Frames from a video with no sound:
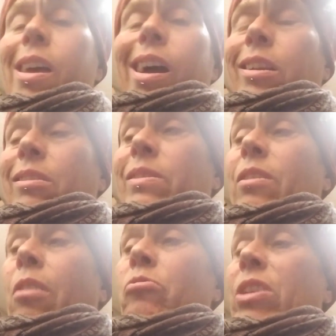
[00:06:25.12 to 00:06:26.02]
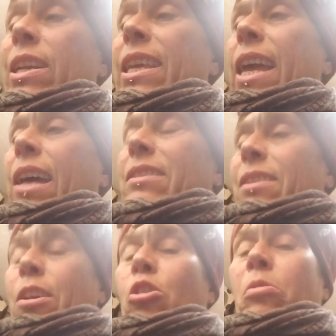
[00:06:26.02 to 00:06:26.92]
And I really, cats
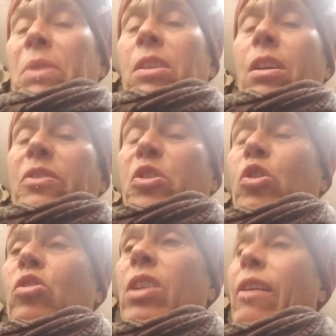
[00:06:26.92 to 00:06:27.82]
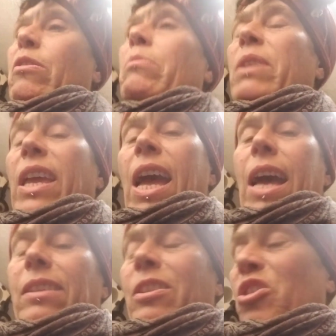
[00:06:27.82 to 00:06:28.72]
are getting on my nerves, so I got nothing but
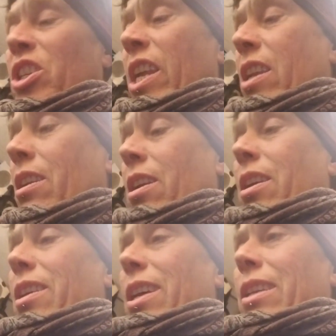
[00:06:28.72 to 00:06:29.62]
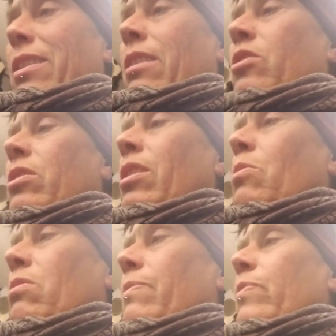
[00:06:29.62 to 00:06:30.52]
cats and gin. It's like, do you know what?